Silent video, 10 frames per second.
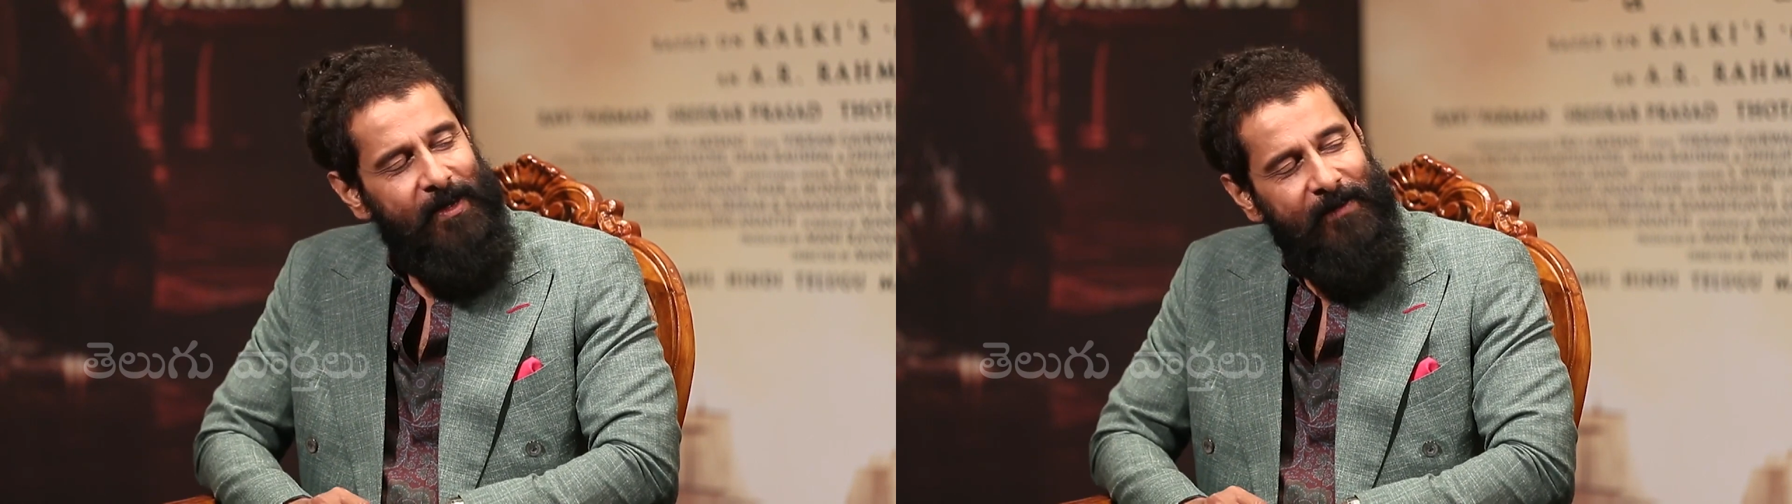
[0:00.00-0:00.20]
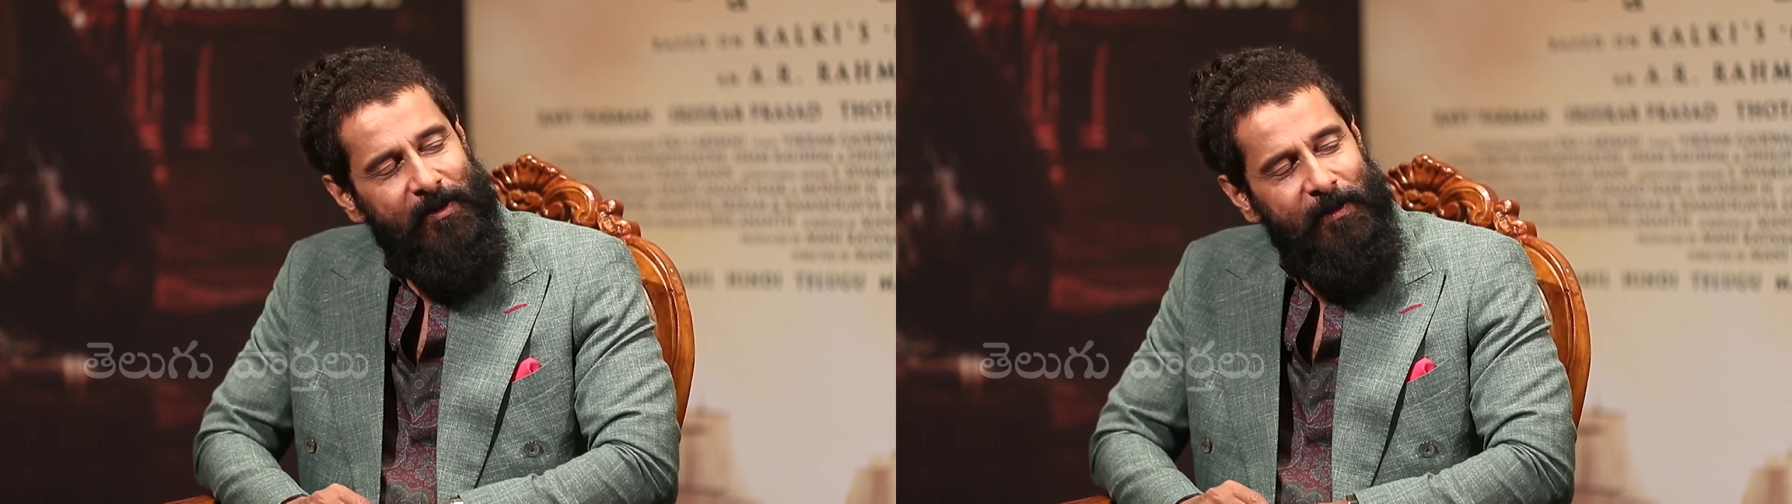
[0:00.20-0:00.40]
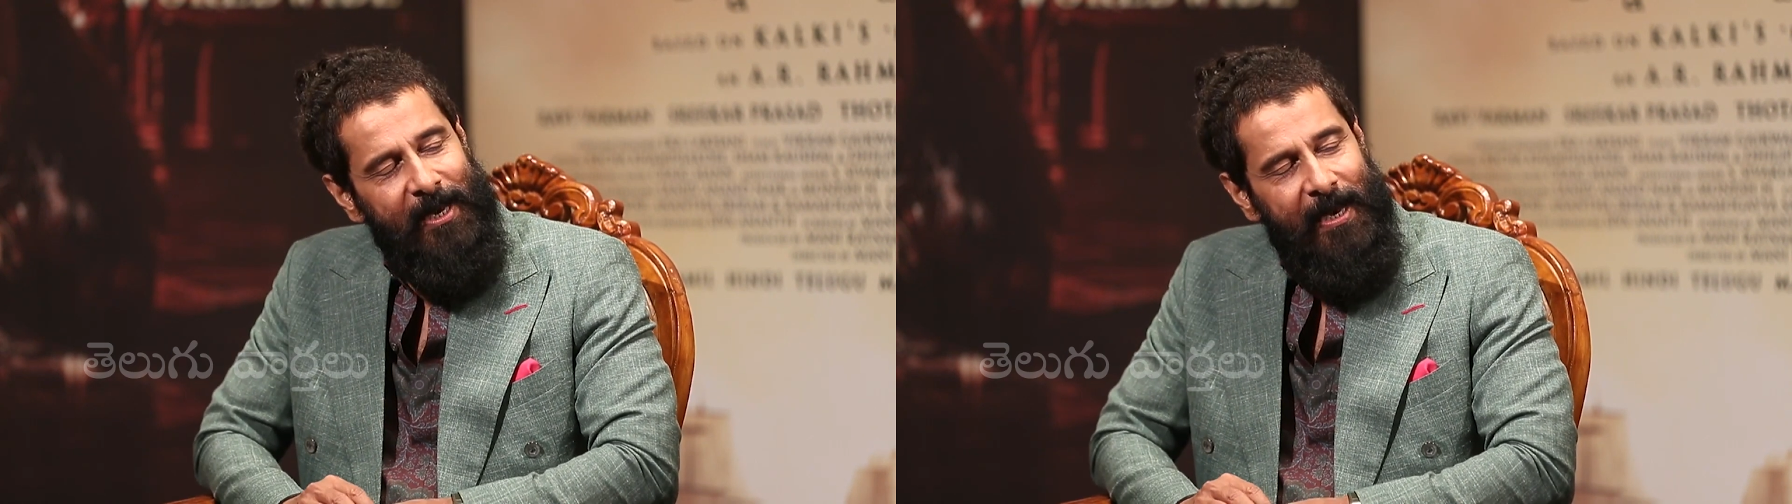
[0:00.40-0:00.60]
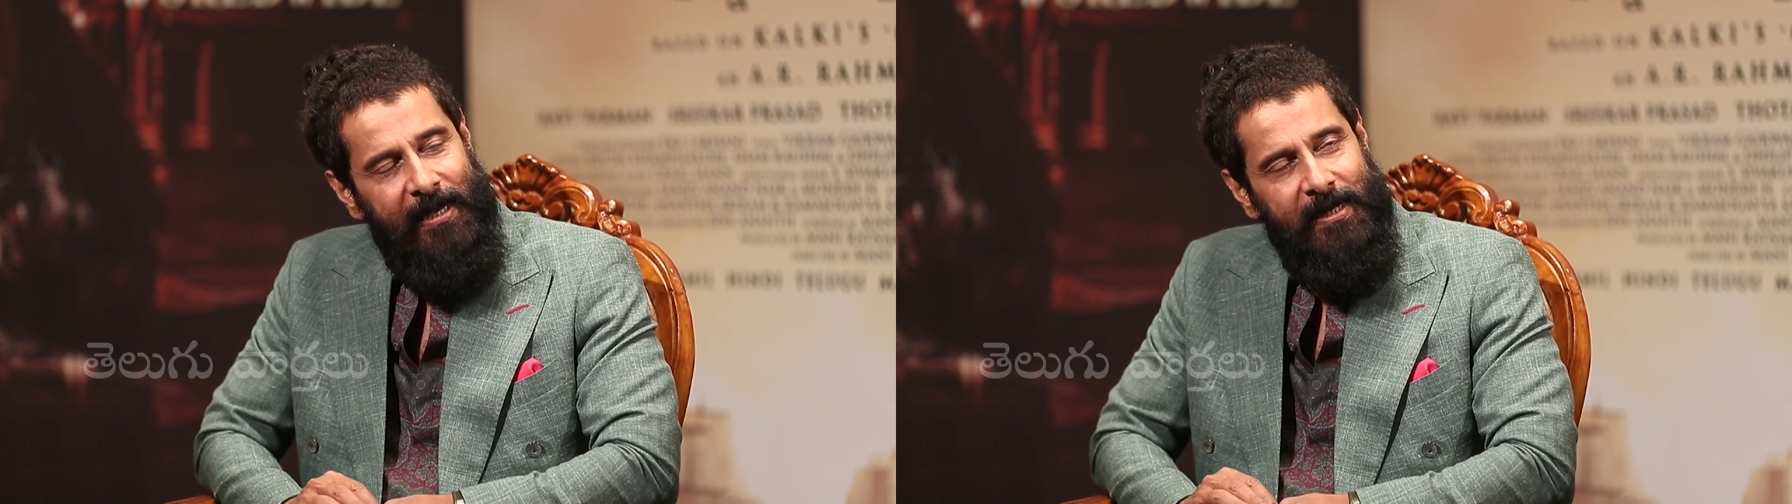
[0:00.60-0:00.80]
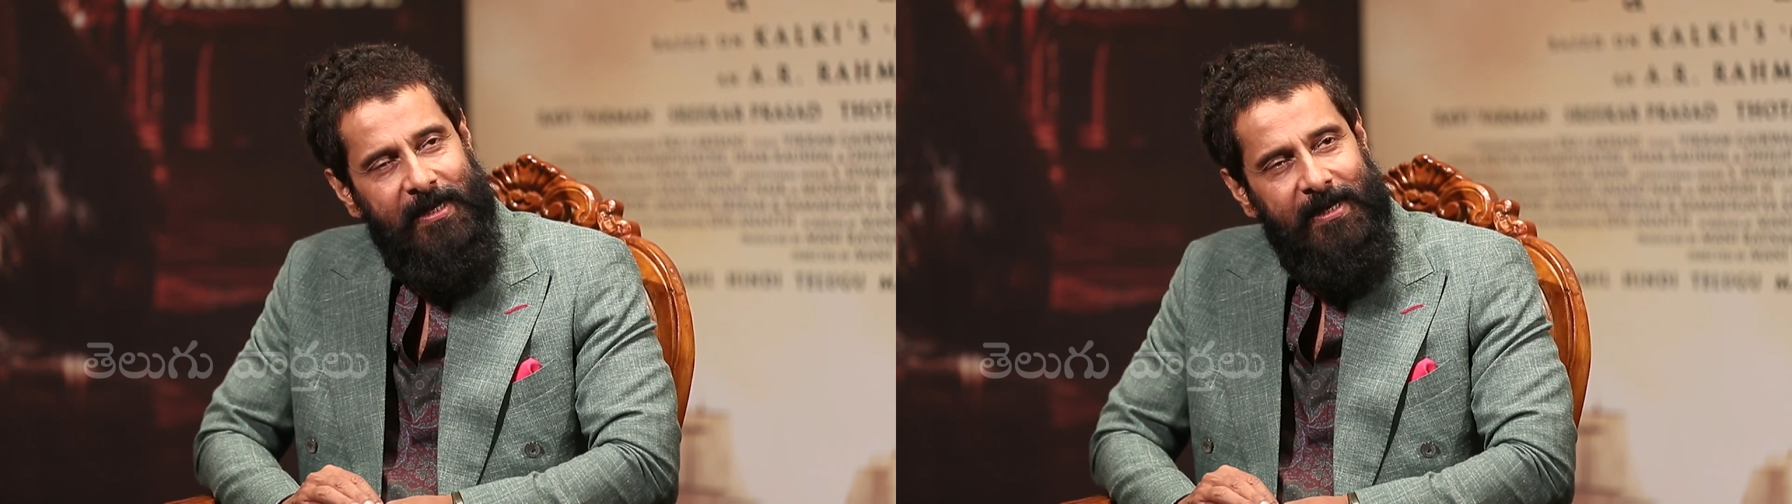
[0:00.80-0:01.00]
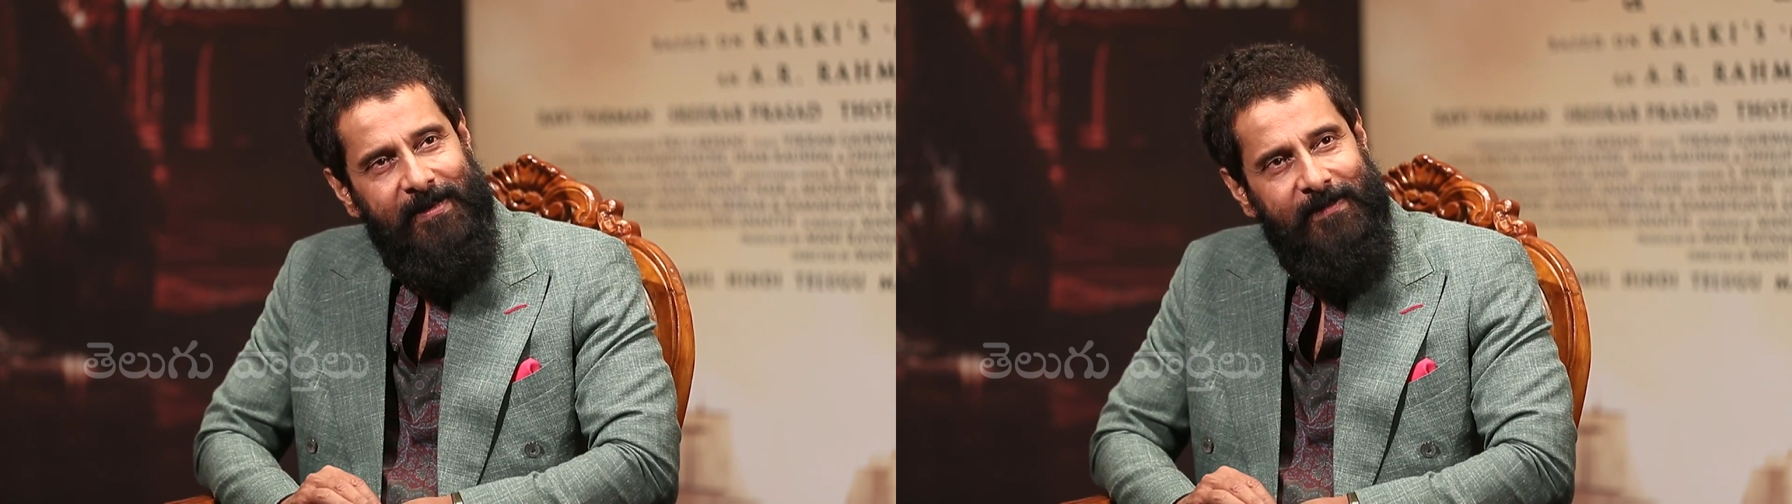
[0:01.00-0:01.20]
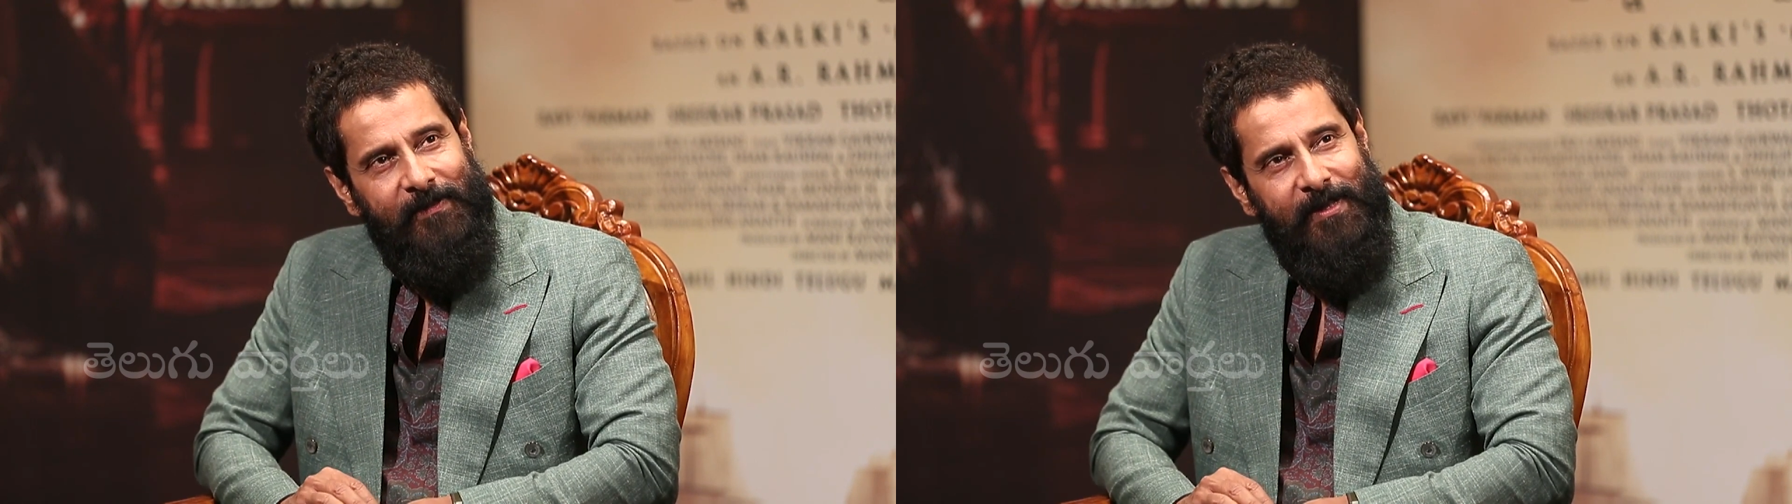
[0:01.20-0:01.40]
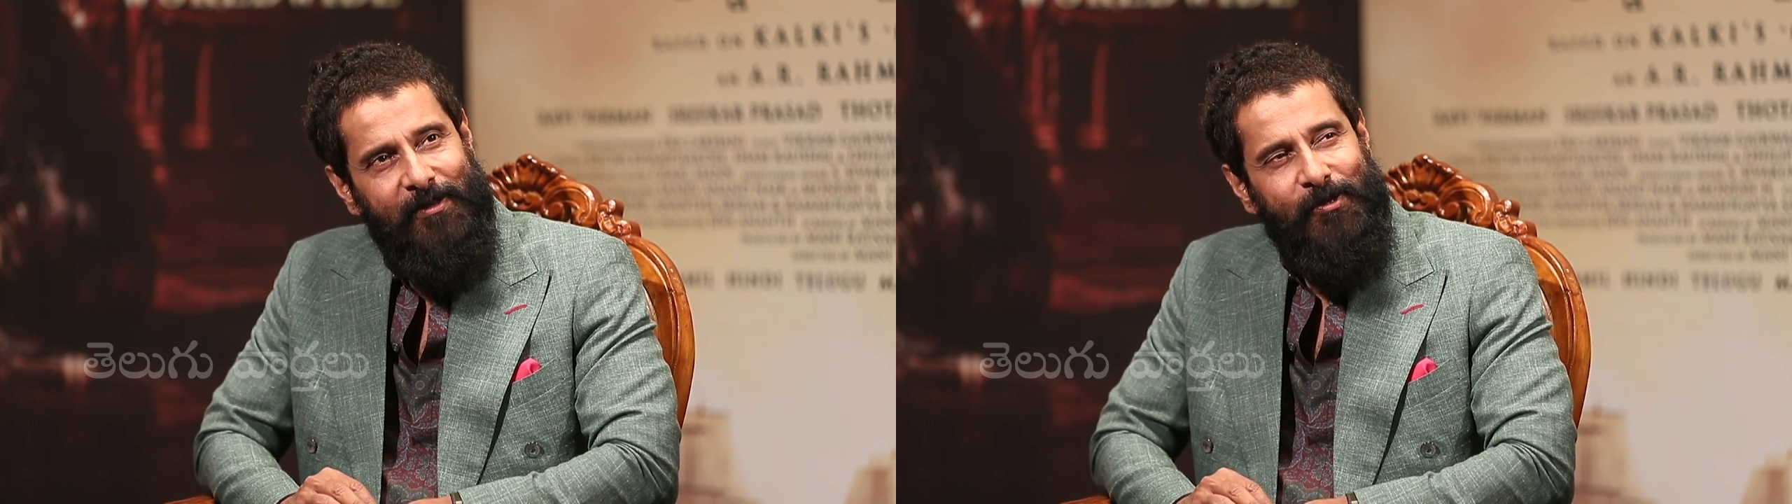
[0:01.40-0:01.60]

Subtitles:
everybody liked it and it